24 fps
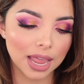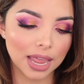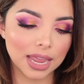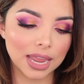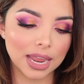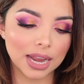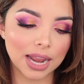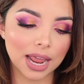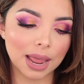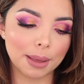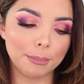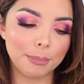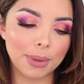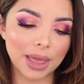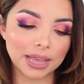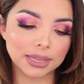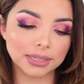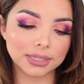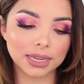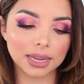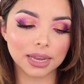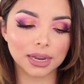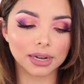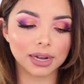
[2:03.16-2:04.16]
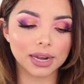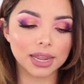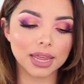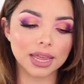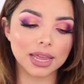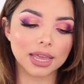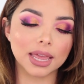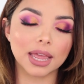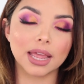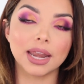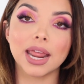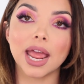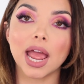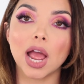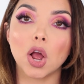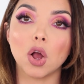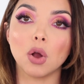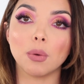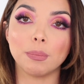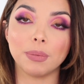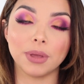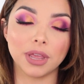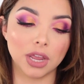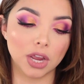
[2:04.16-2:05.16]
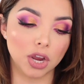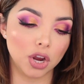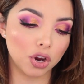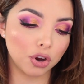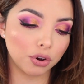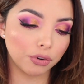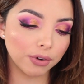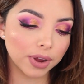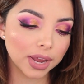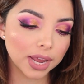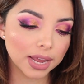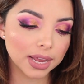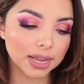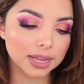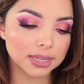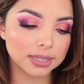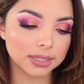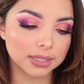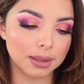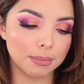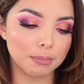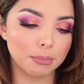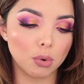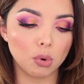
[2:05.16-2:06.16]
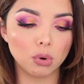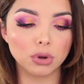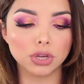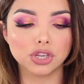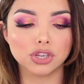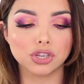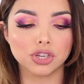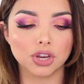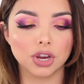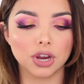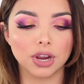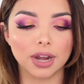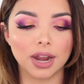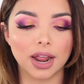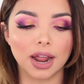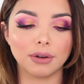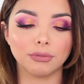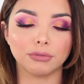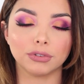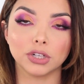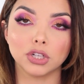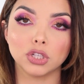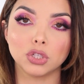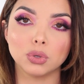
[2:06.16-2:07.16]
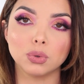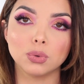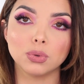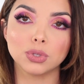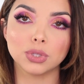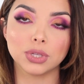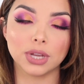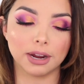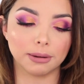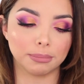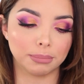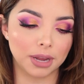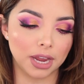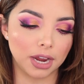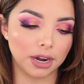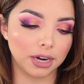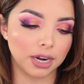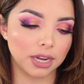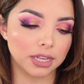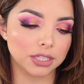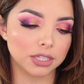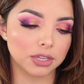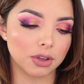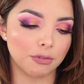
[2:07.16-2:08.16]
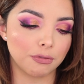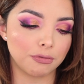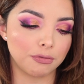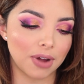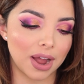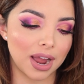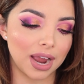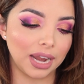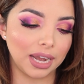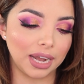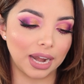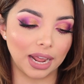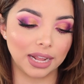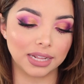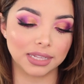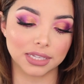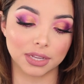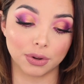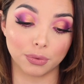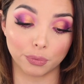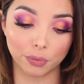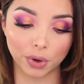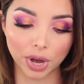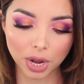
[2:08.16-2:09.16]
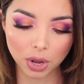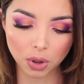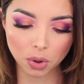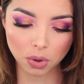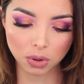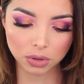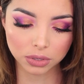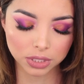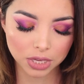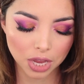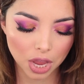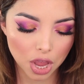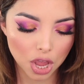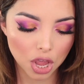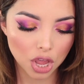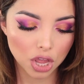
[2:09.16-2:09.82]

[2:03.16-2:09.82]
it basically can help increase the moisture and reduce the appearance of fine lines and wrinkles.